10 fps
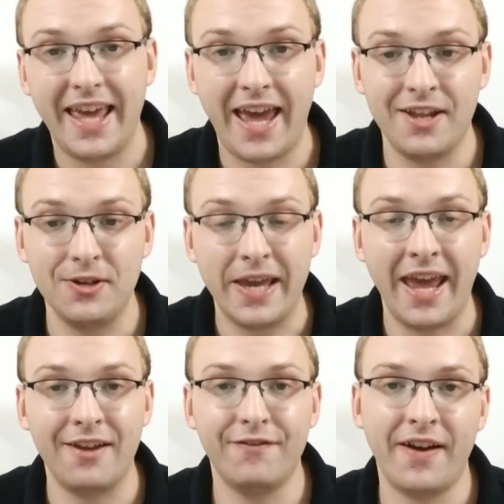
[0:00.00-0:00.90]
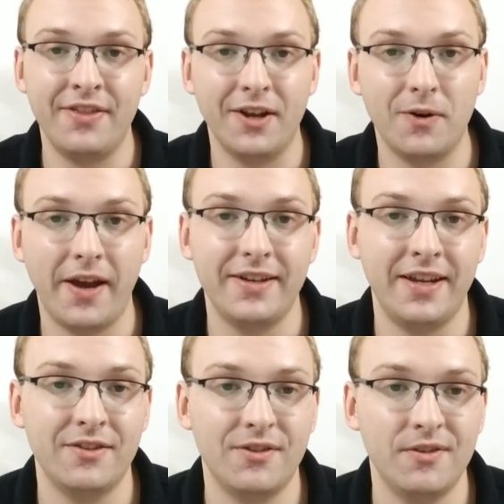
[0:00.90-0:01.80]
and you can find the correct
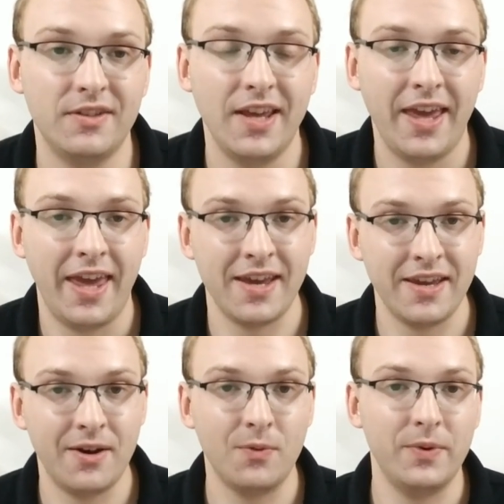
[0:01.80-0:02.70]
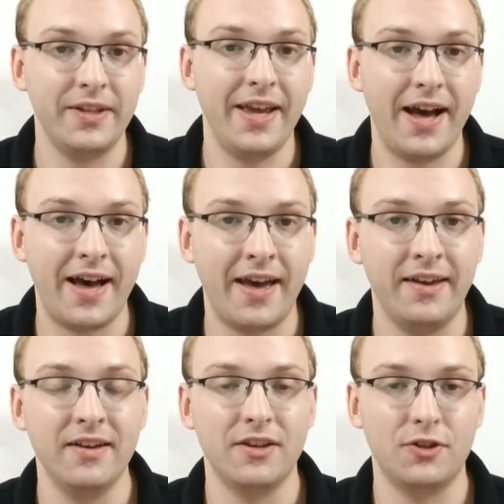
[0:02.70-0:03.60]
answers and get a really
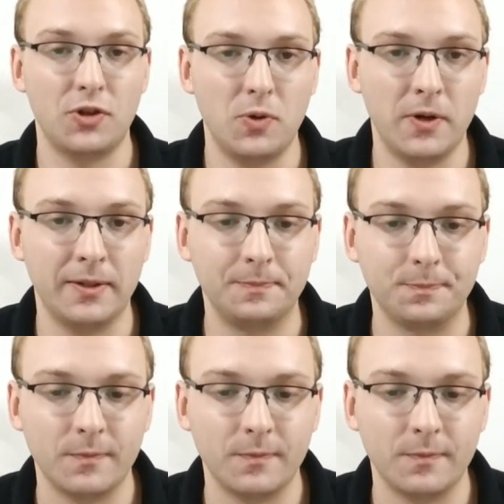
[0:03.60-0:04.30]
high score.